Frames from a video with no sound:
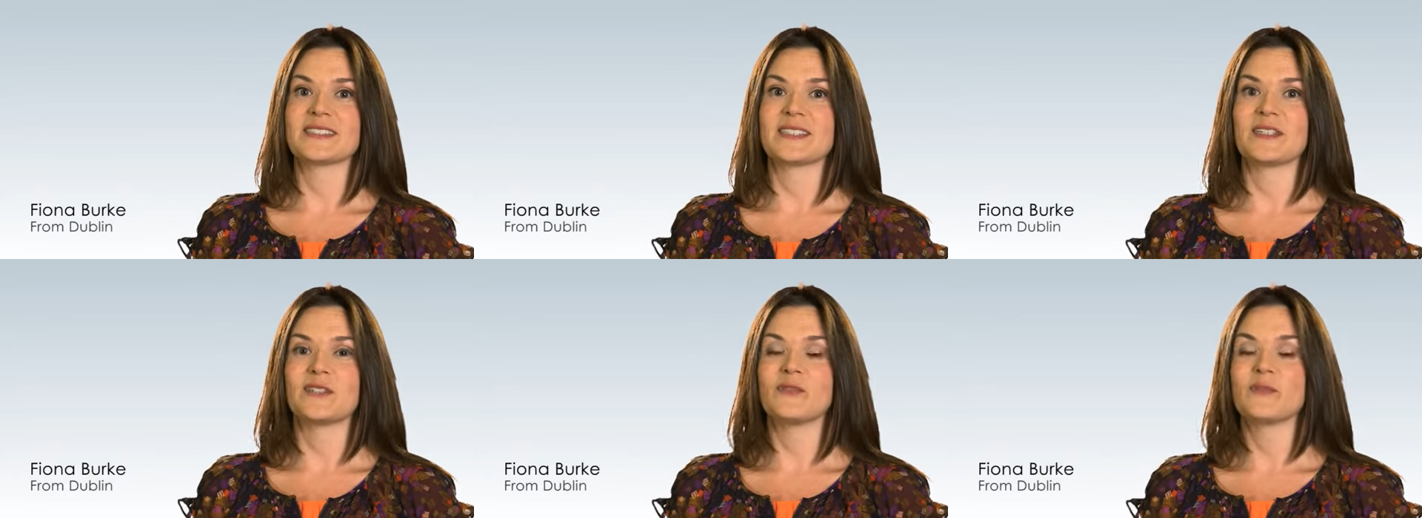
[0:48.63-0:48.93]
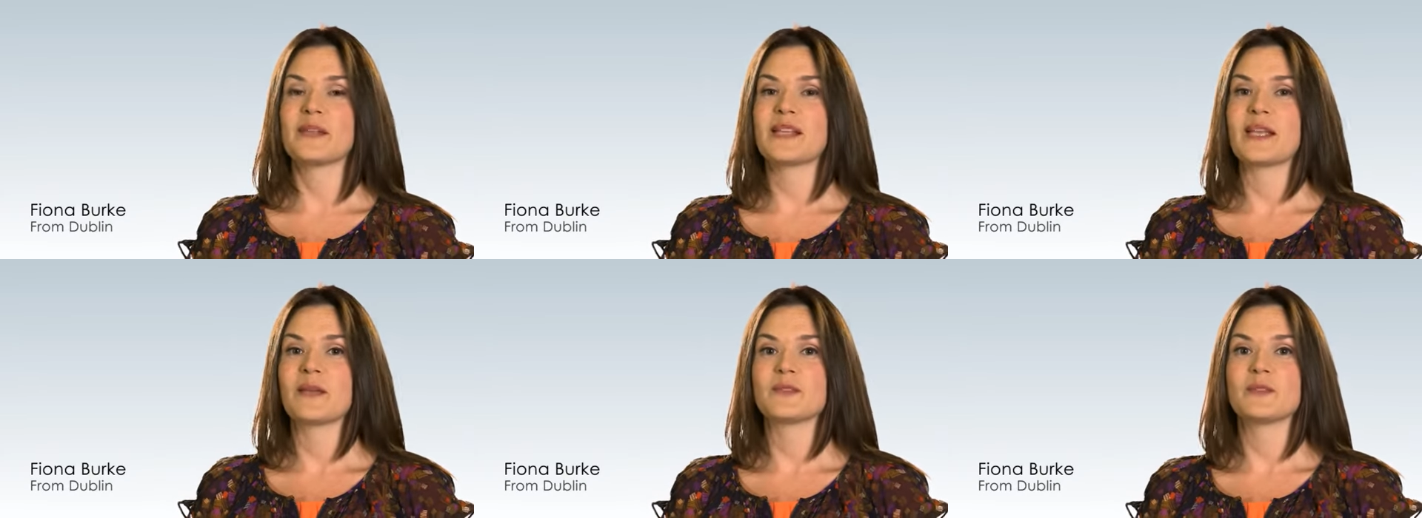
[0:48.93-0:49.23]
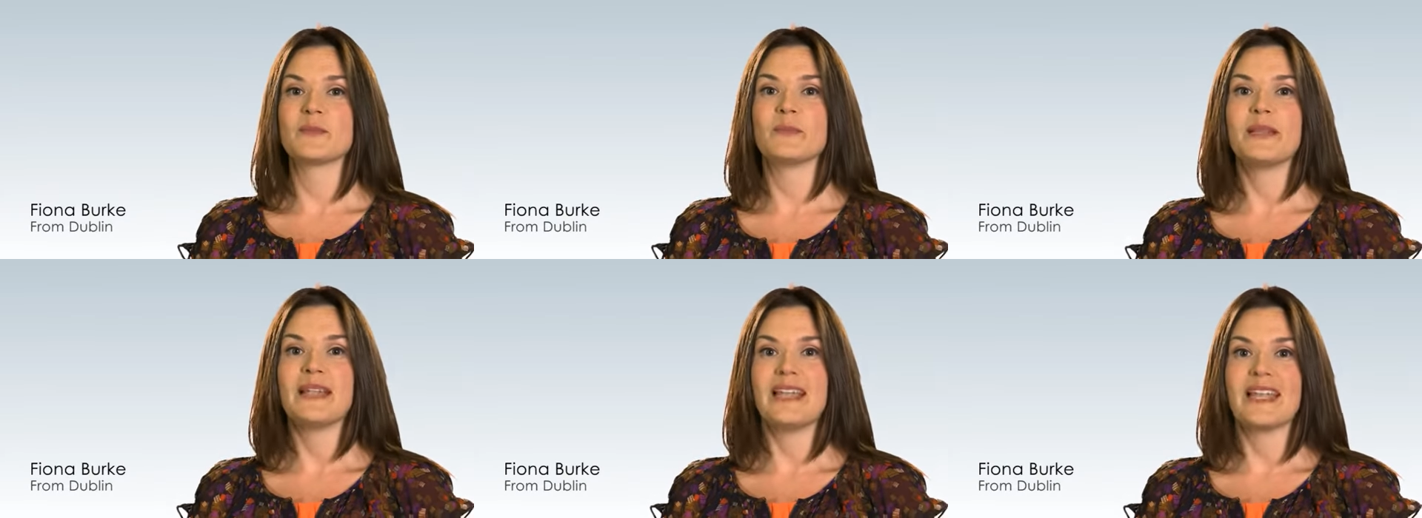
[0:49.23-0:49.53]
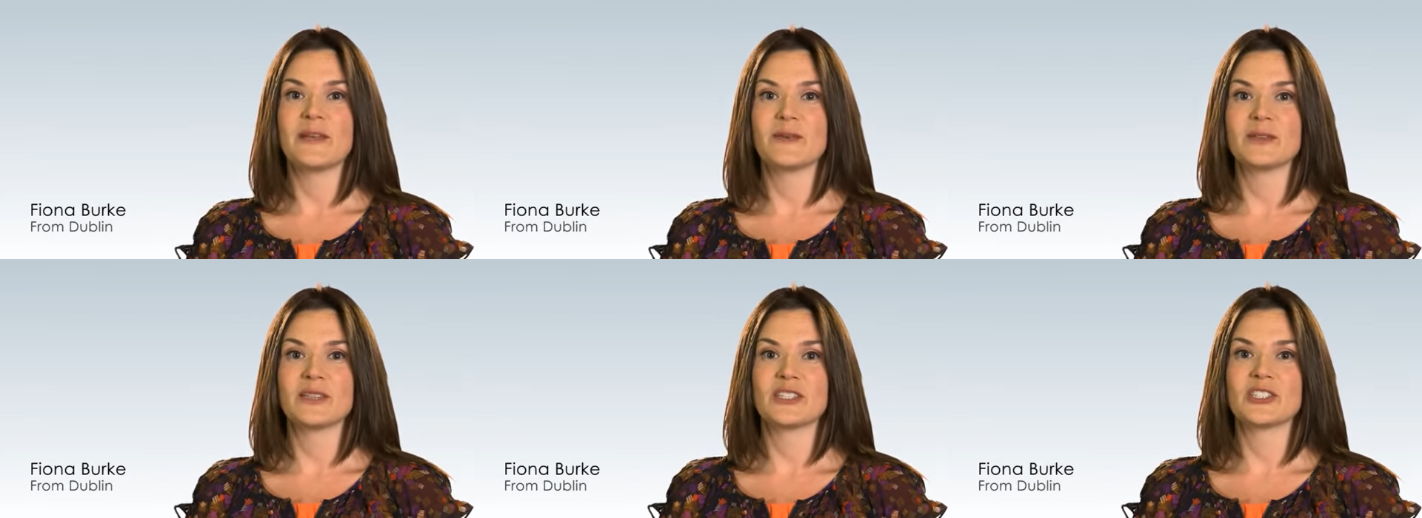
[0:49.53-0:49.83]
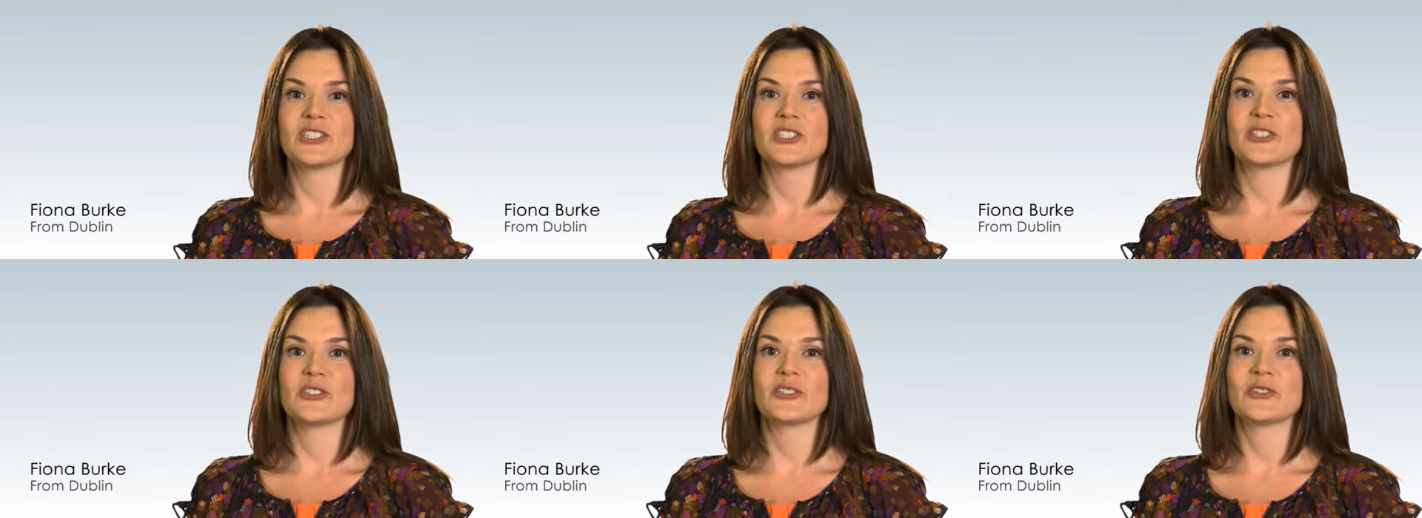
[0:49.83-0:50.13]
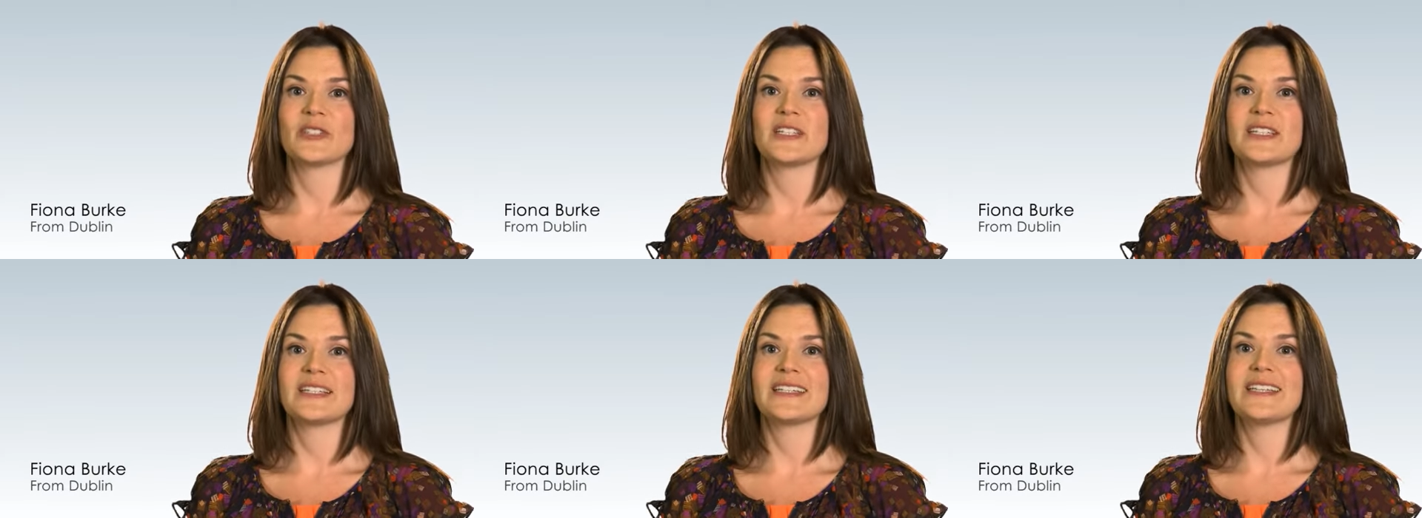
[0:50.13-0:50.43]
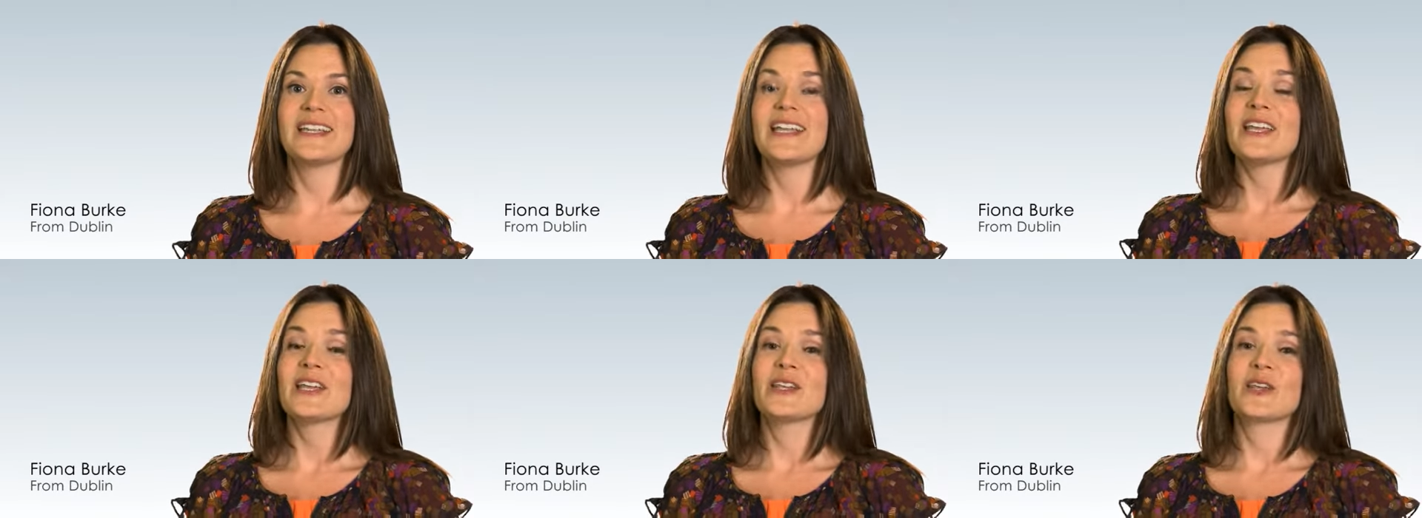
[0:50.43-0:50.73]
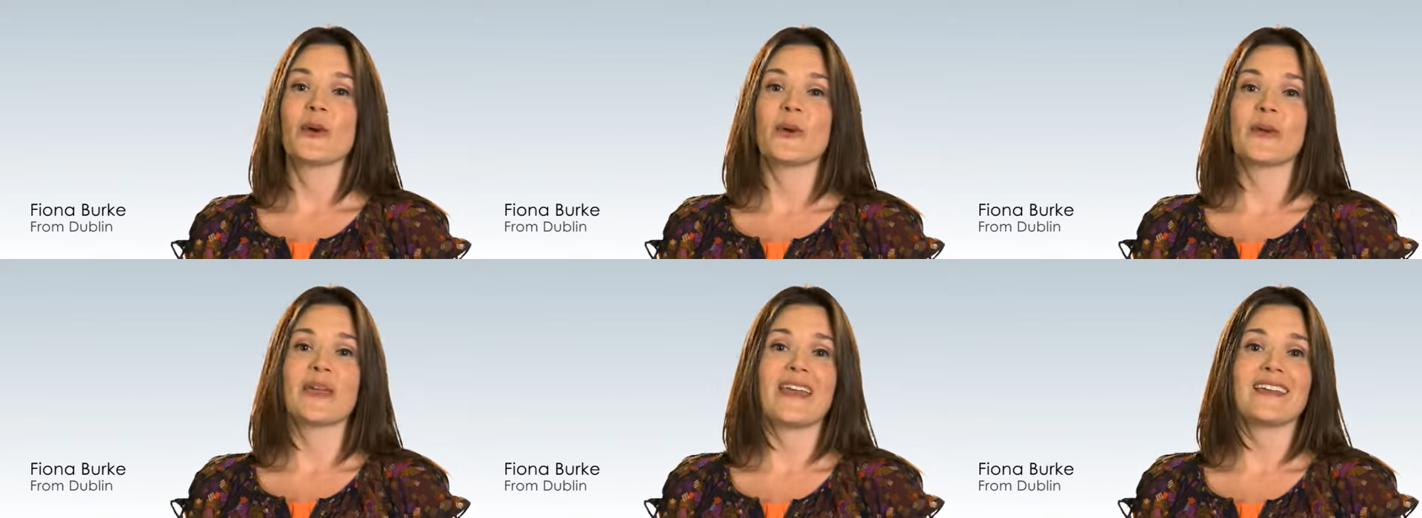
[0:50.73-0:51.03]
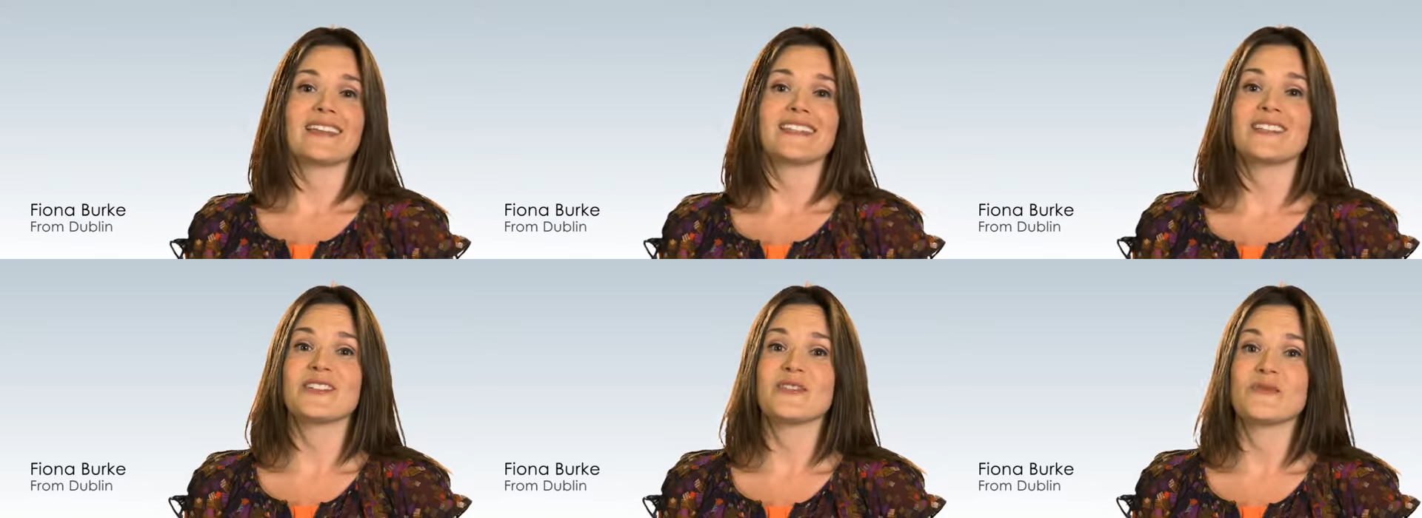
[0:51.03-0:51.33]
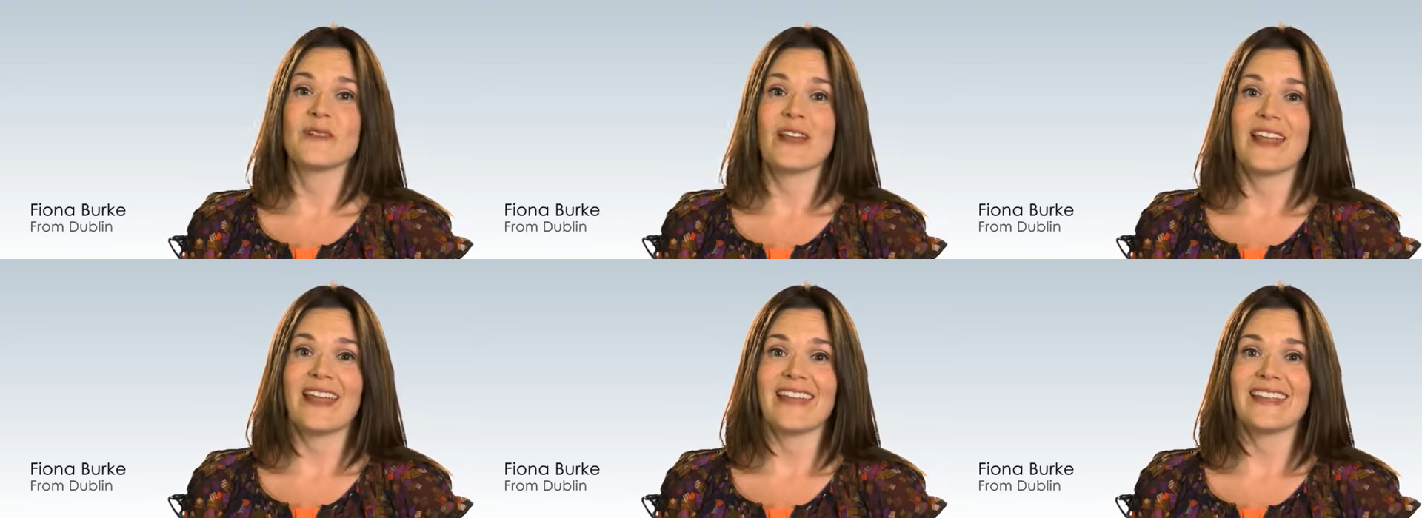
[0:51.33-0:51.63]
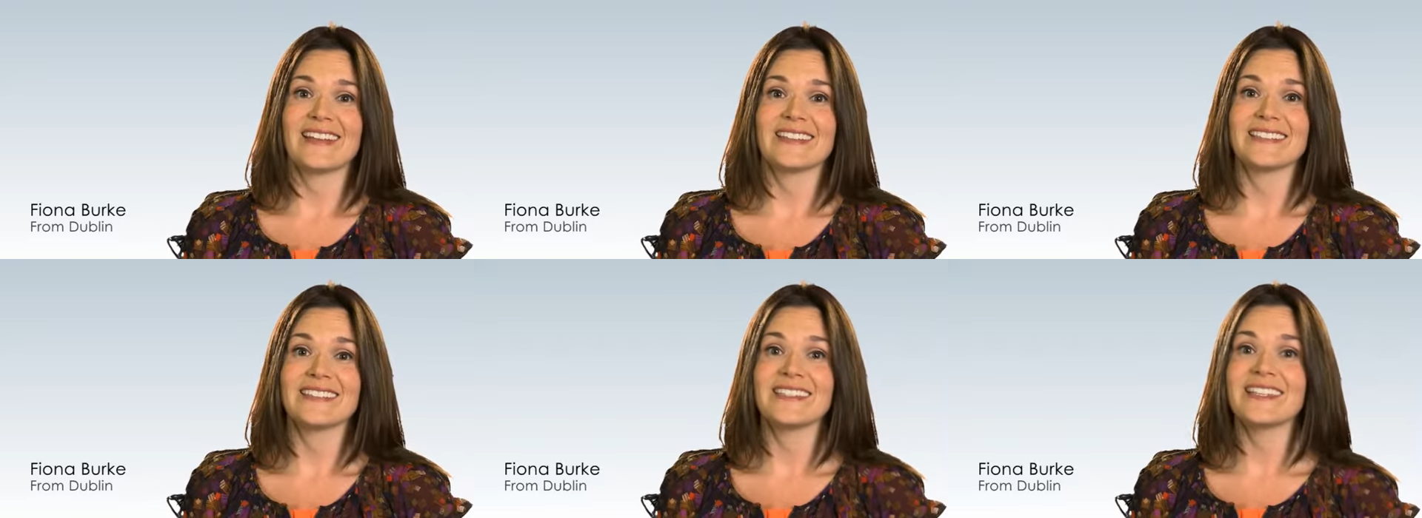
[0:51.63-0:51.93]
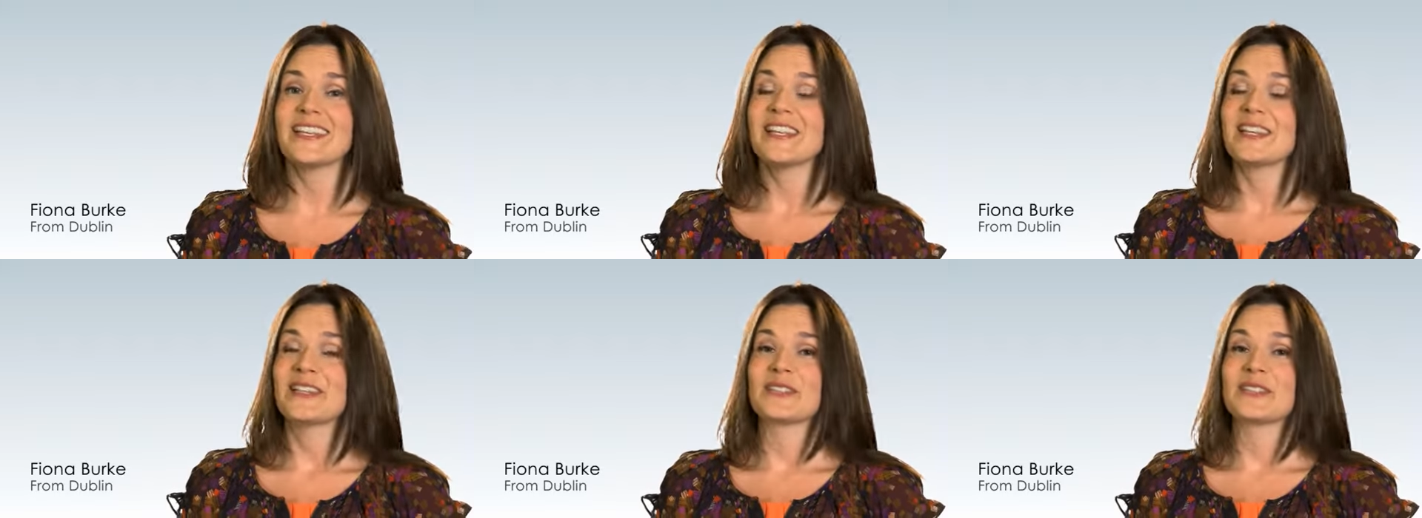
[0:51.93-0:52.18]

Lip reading: I love being able to play with the children, going out in the rain.